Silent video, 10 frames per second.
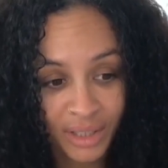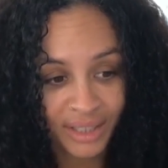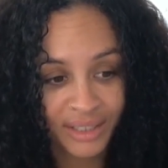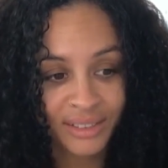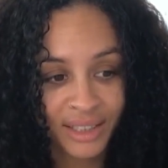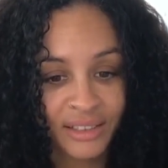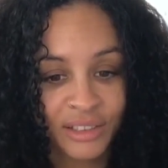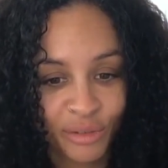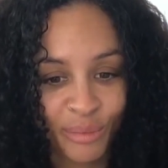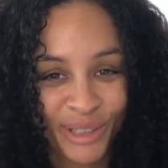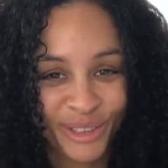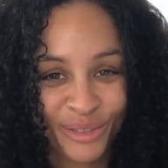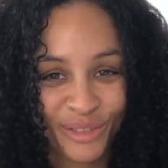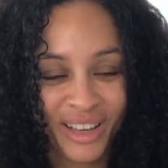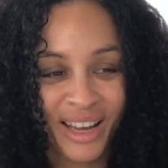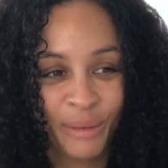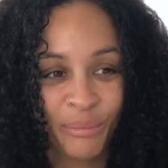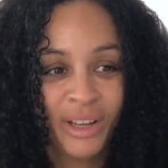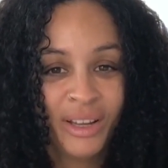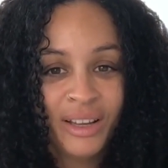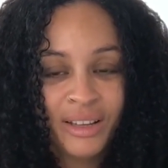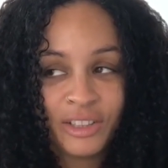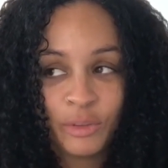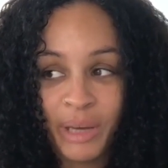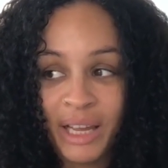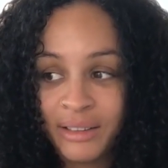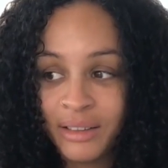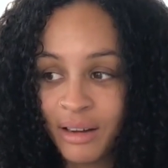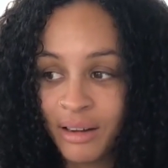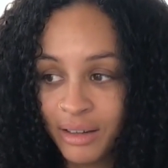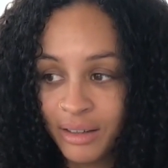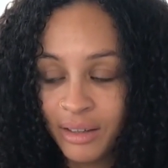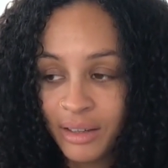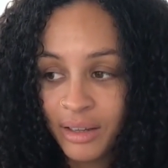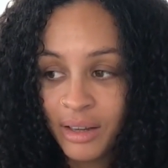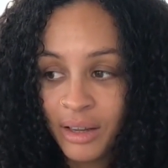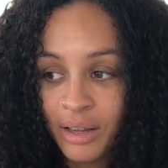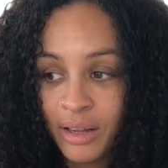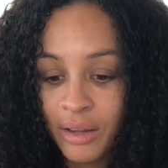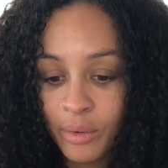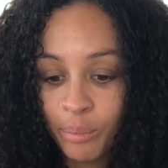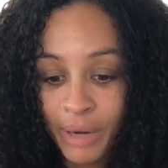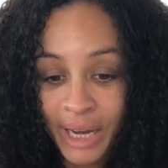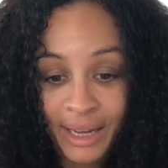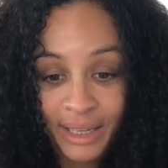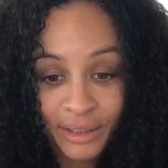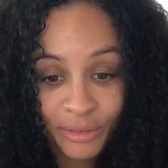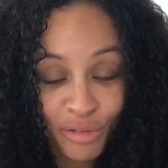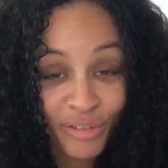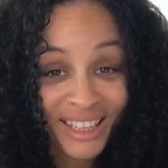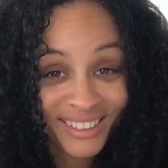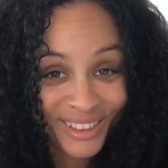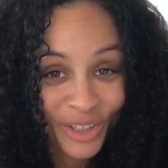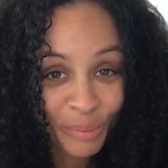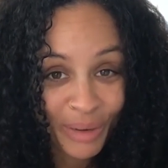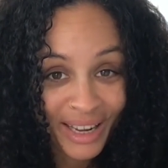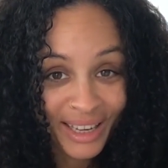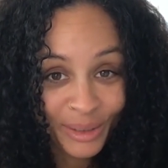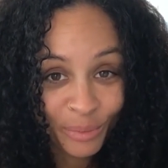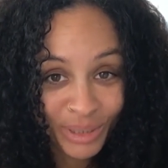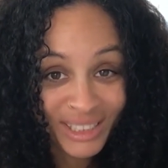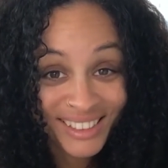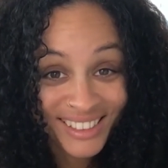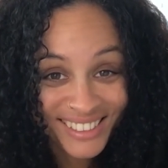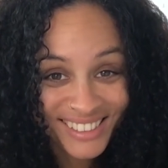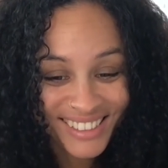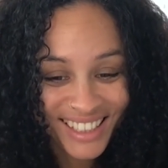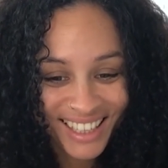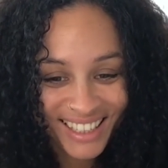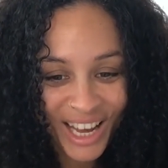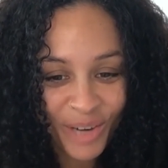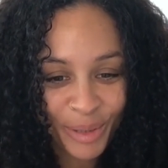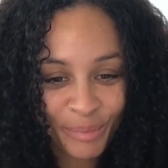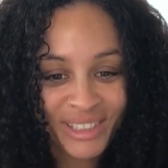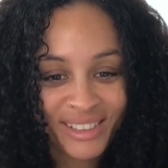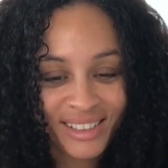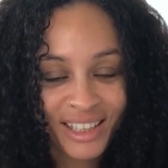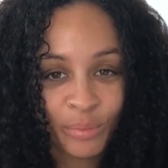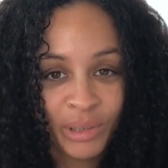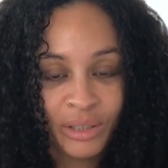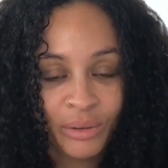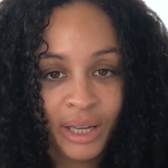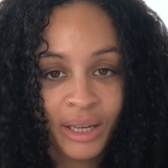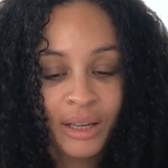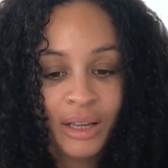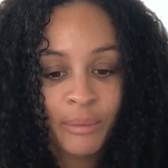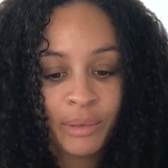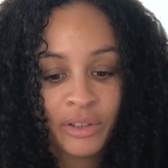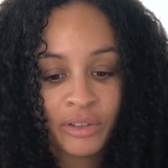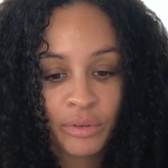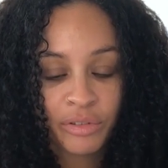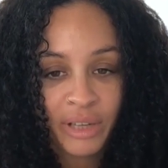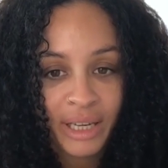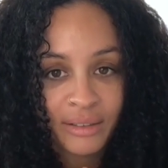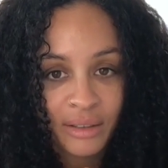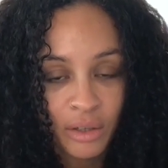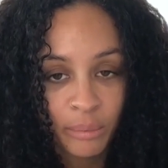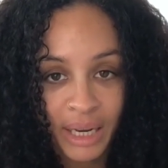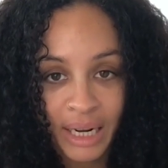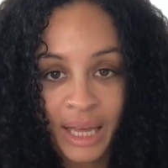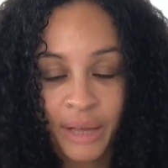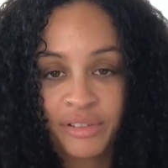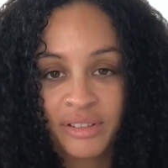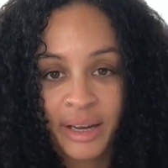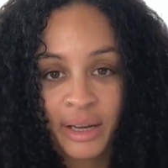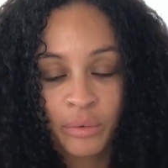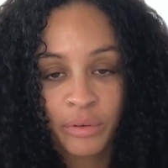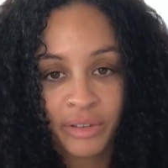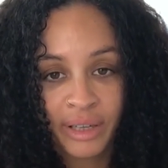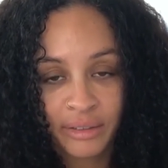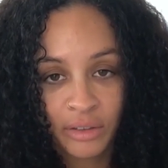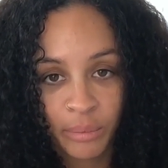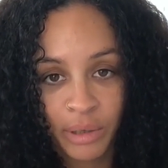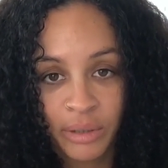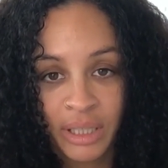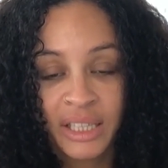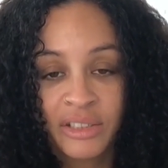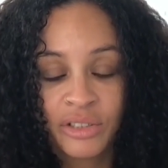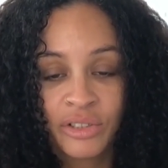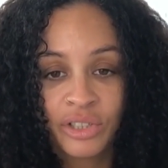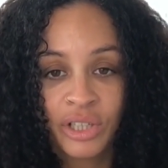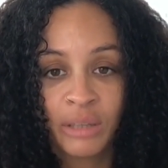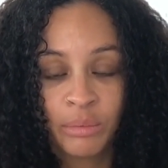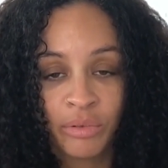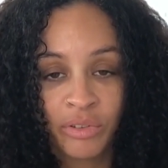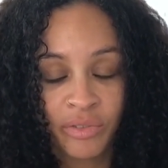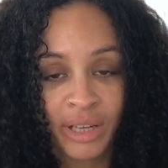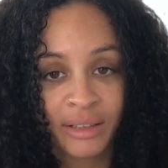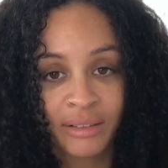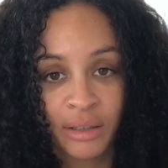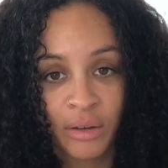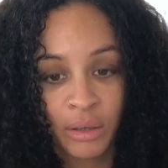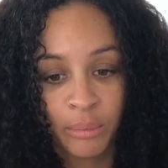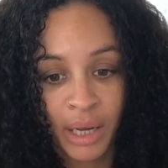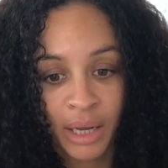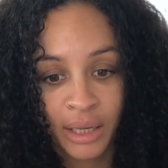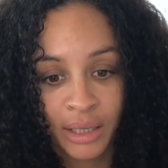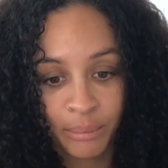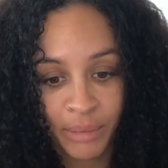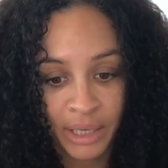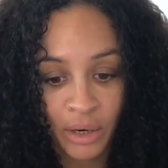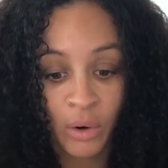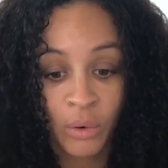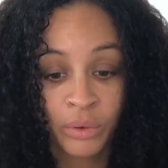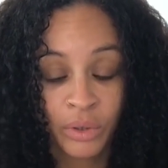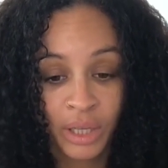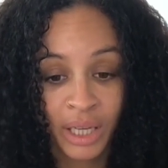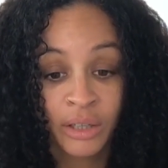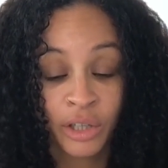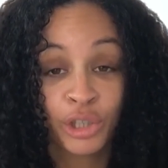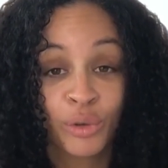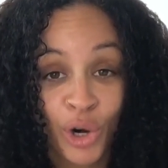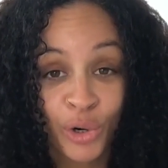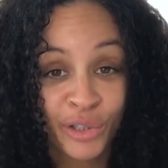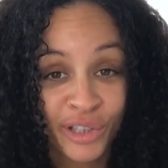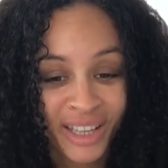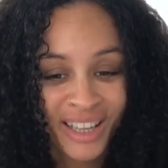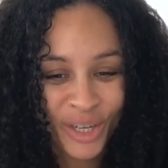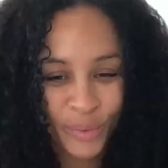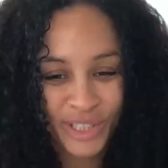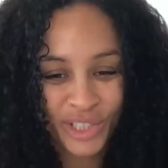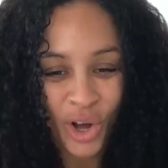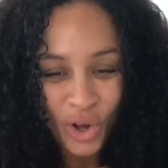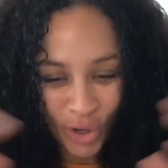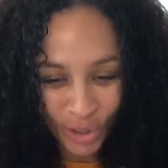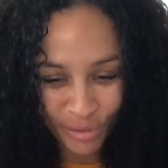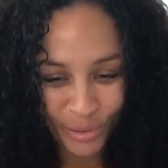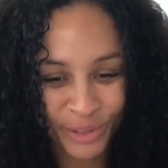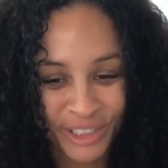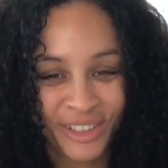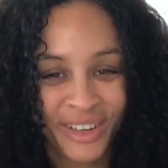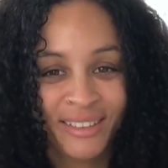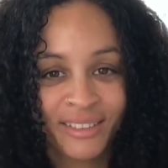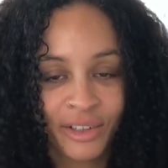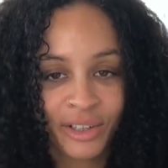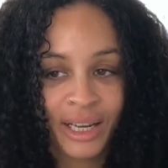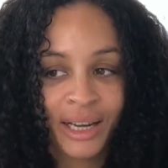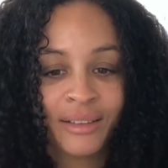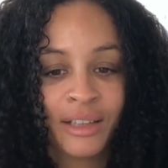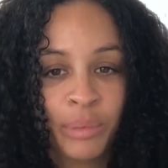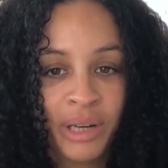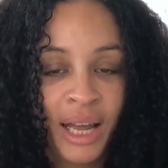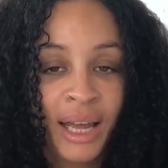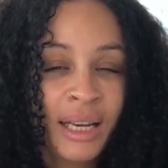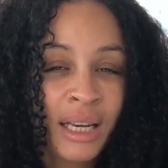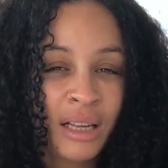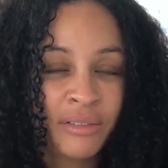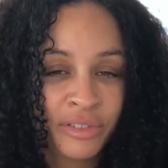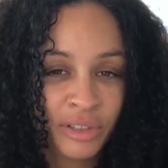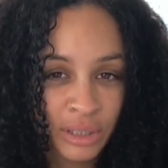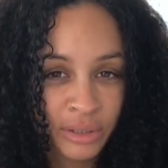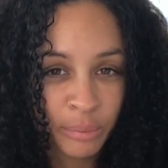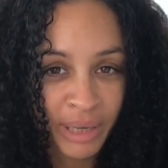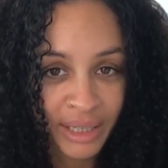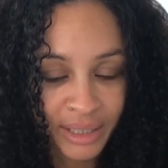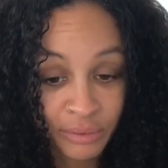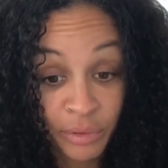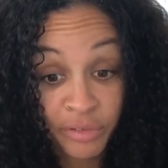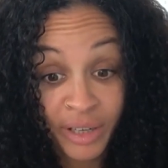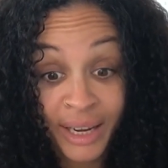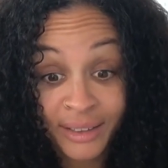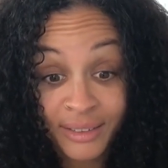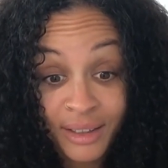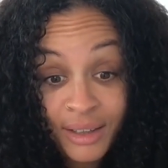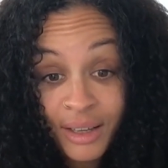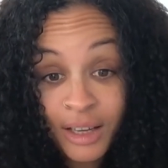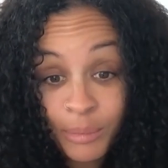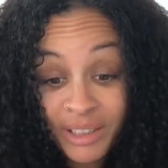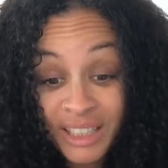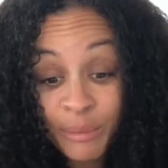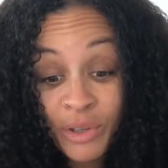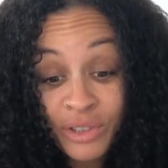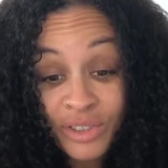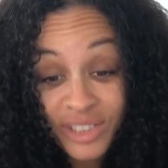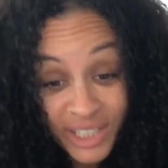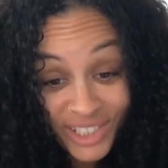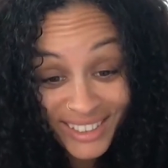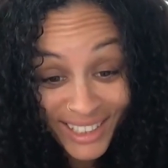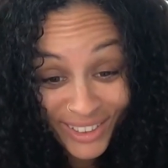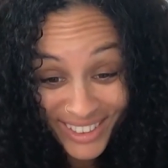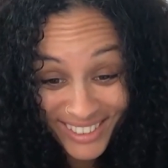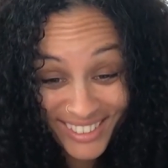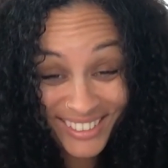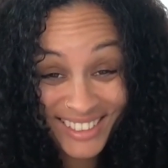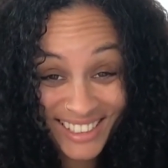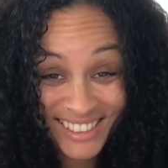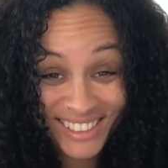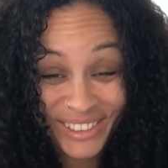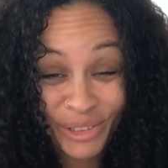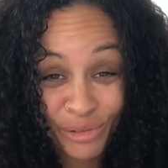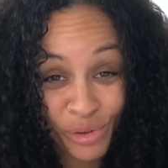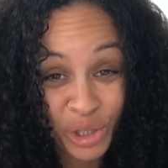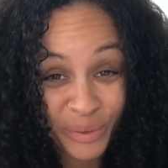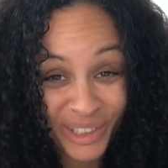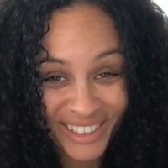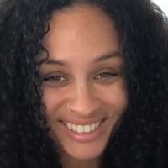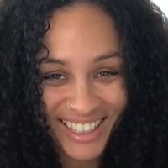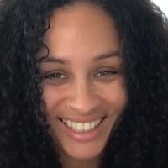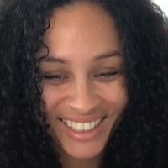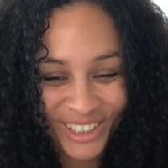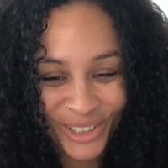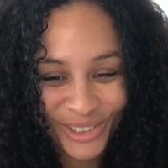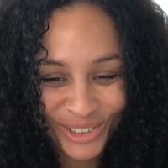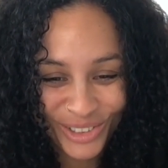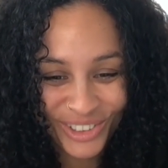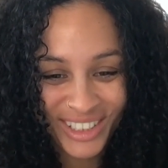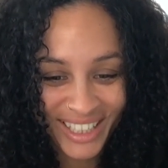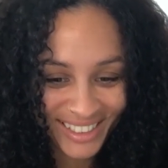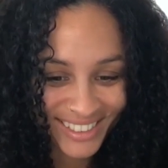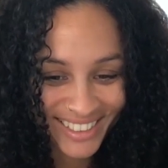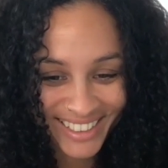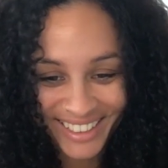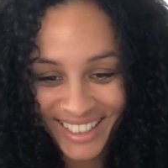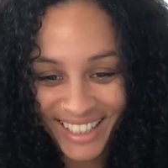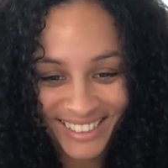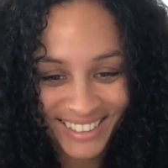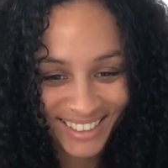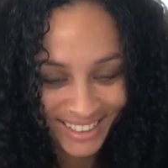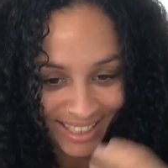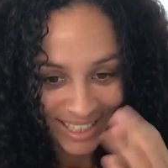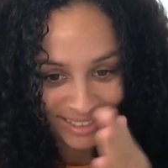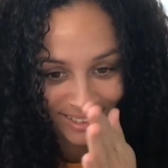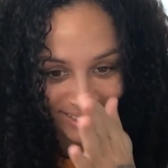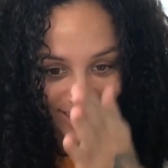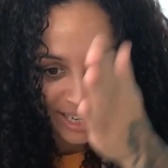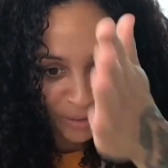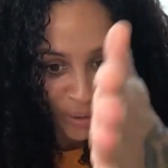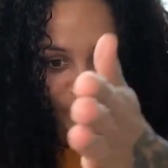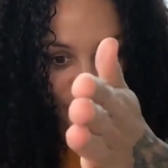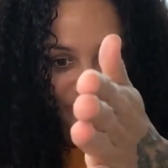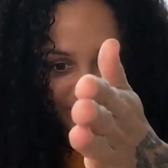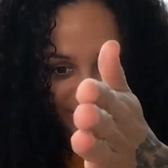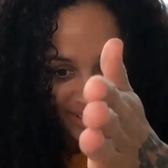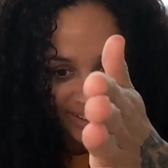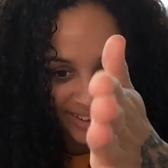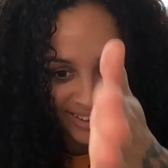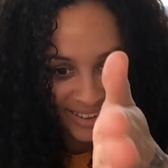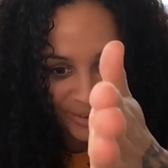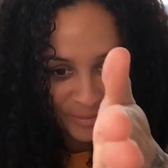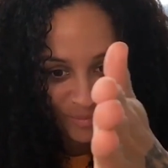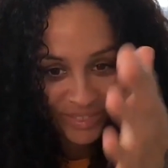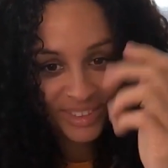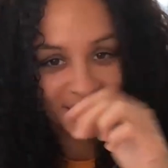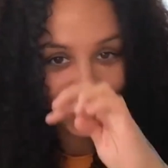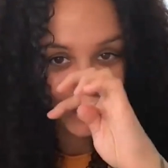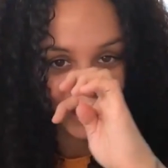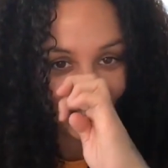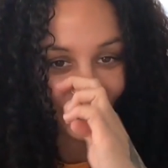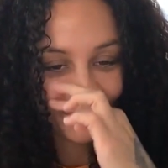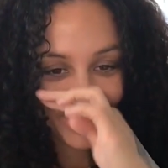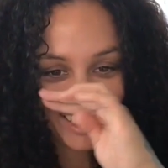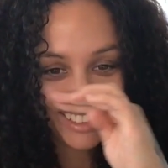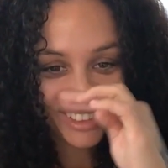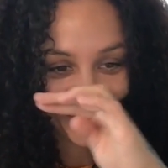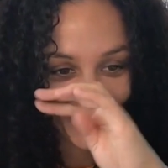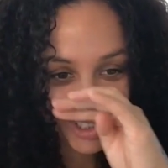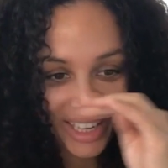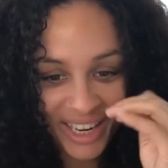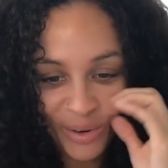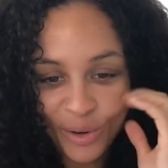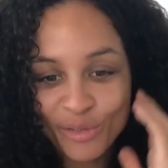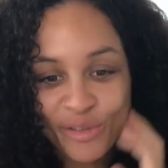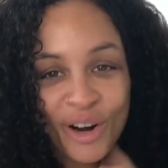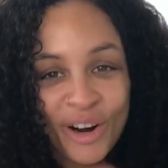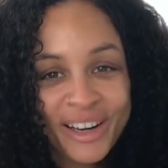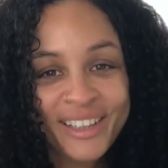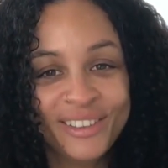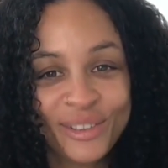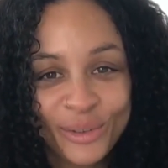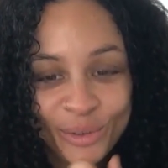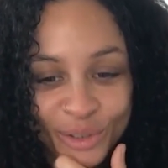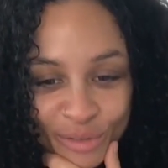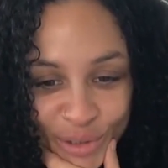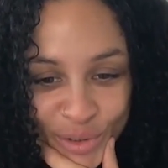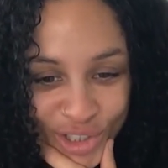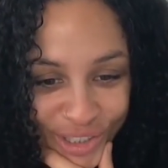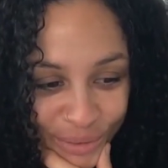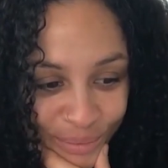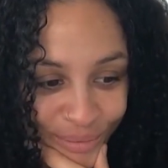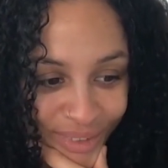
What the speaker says: extensive amount of time spent on reflecting on my business and how my business has been doing, but also reflecting on my lifestyle, reflecting on my relationships, reflecting on my own inner growth, which all, of course, are interconnected. But I love to look back and reflect because I'm also a Sagittarius that tends to look forward and goes to the next thing and the next thing and has its arrow, ready to shoot the arrow far into the future.